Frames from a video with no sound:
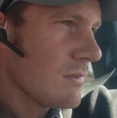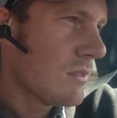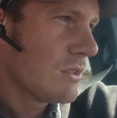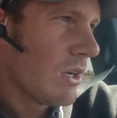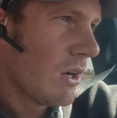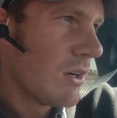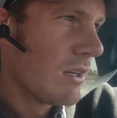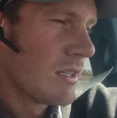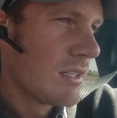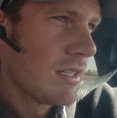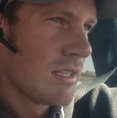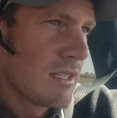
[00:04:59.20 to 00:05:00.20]
So
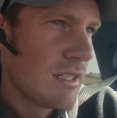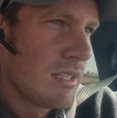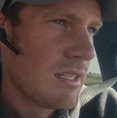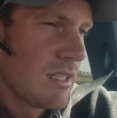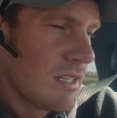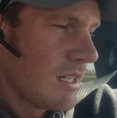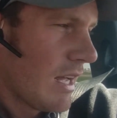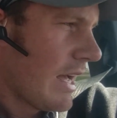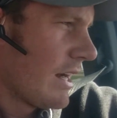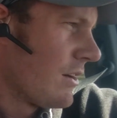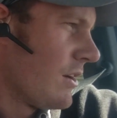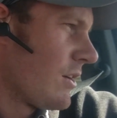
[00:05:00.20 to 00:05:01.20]

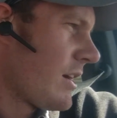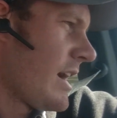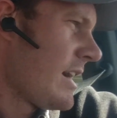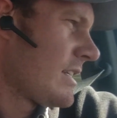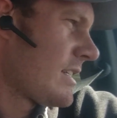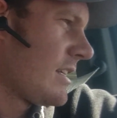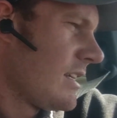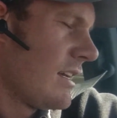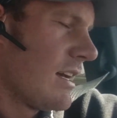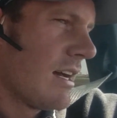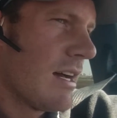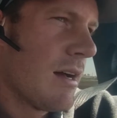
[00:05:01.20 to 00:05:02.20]
I don't know, guys.
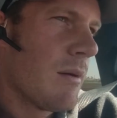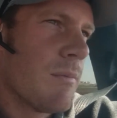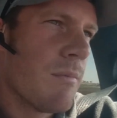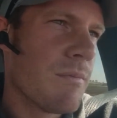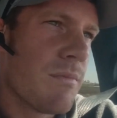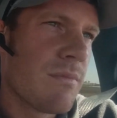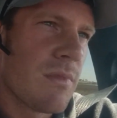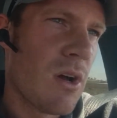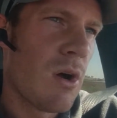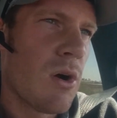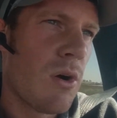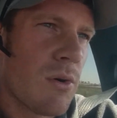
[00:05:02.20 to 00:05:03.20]

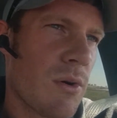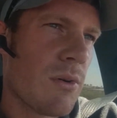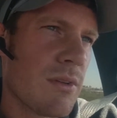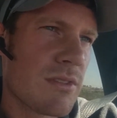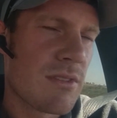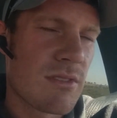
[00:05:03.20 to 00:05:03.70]
Oh, it's